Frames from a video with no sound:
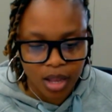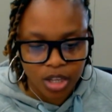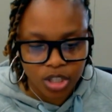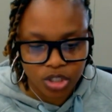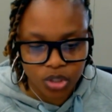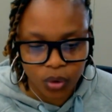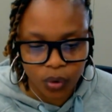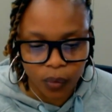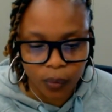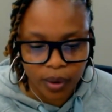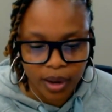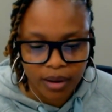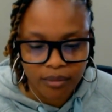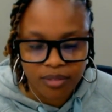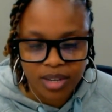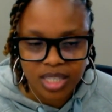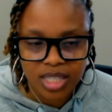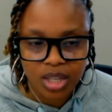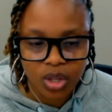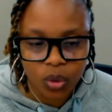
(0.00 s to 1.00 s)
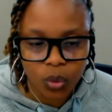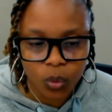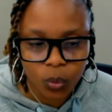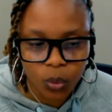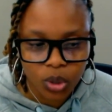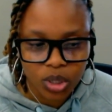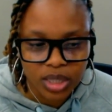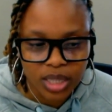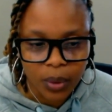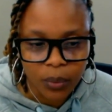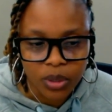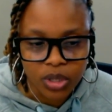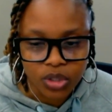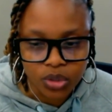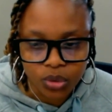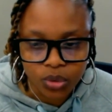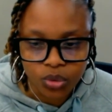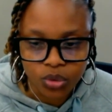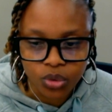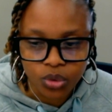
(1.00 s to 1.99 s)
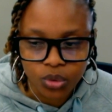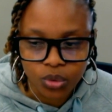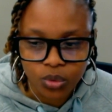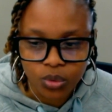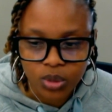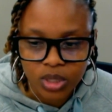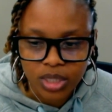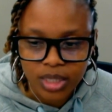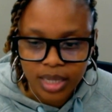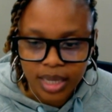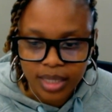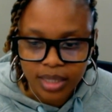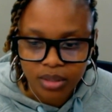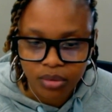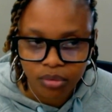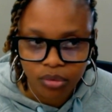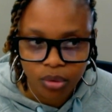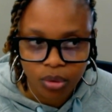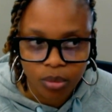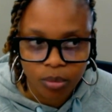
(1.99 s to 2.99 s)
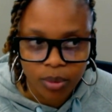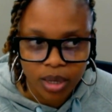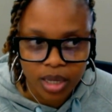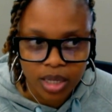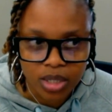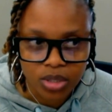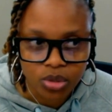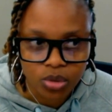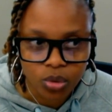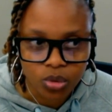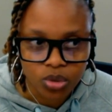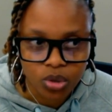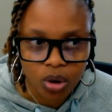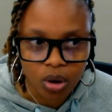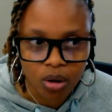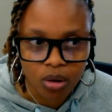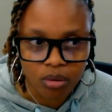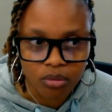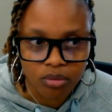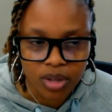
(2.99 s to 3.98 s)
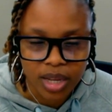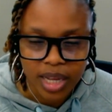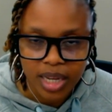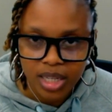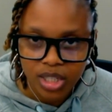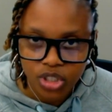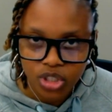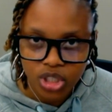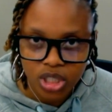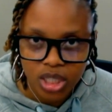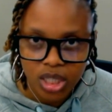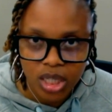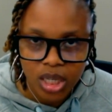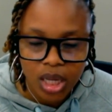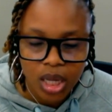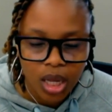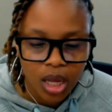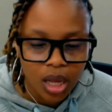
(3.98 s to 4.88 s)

So every single word that we do use does form a sort of energy.